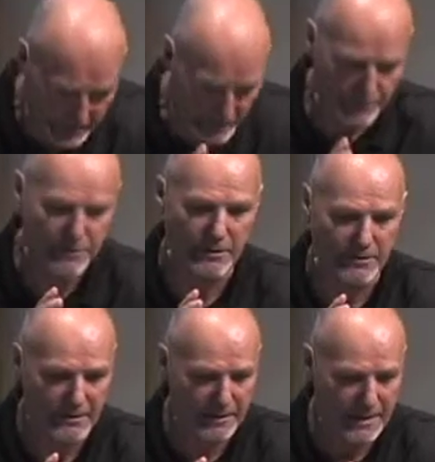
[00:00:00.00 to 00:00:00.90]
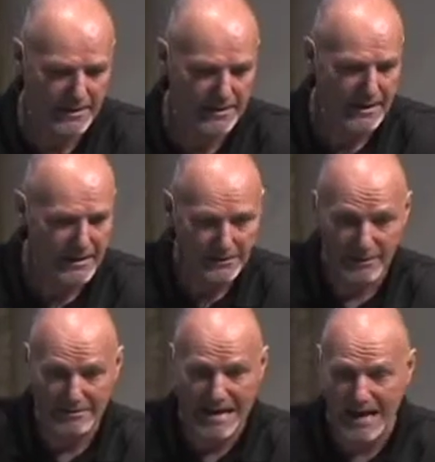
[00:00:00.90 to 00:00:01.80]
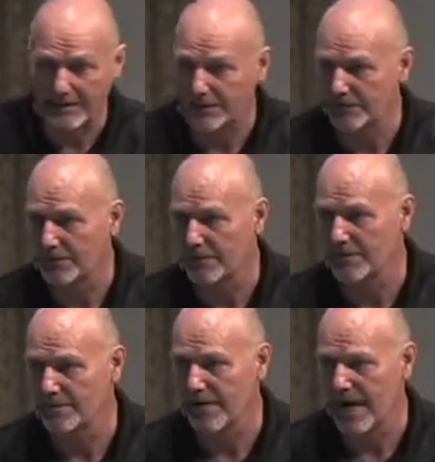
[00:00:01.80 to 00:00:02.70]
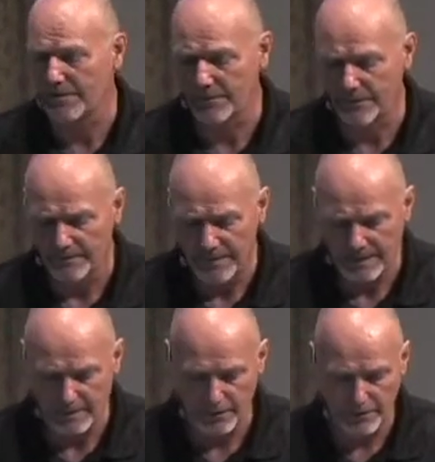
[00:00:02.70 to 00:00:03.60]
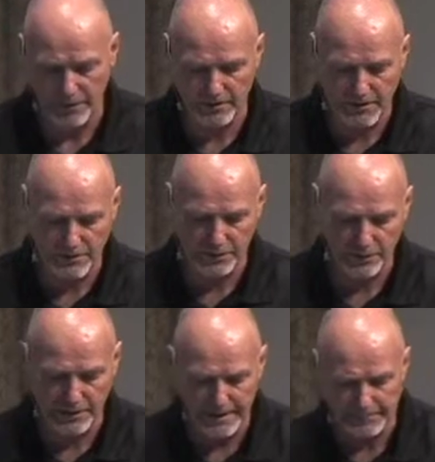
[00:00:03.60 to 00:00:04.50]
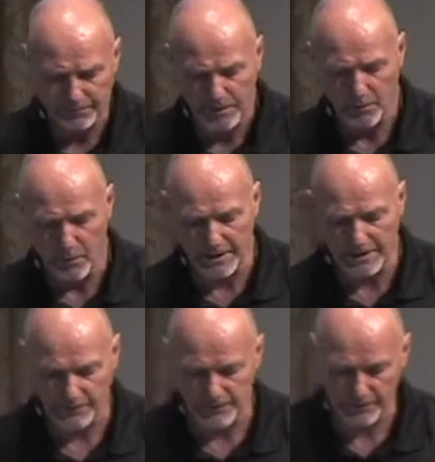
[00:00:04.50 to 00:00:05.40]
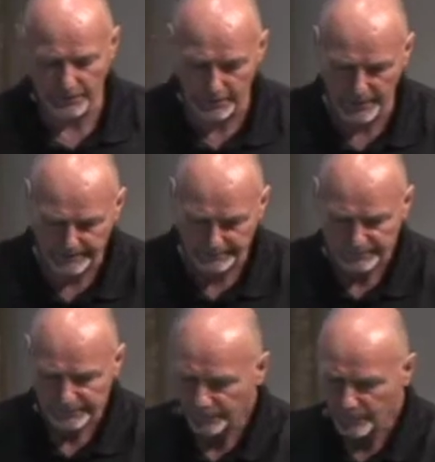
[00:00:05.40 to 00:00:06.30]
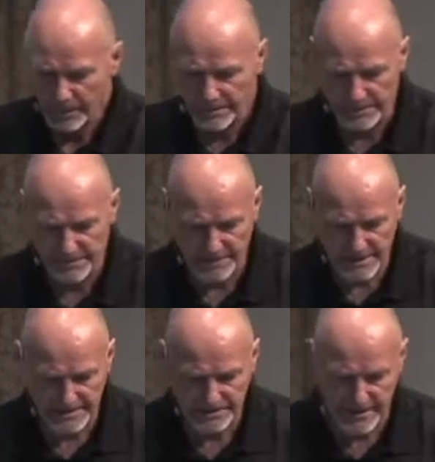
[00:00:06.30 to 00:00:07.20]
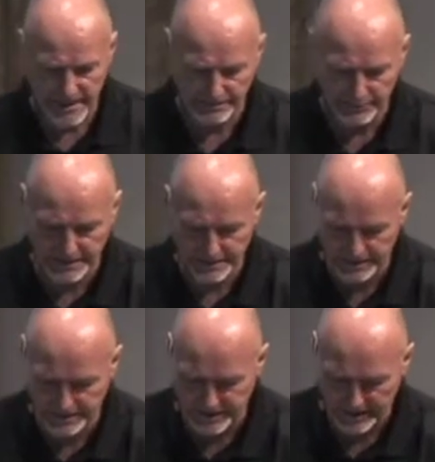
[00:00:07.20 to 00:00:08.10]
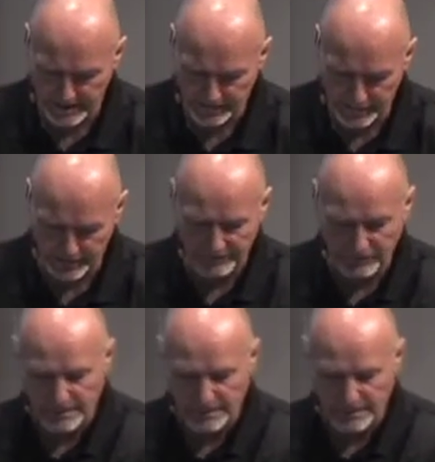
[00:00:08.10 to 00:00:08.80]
and do certain things that are not covered in the Bible in order to be truly walking with the Lord. It doesn't make us man pleasers. We don't have to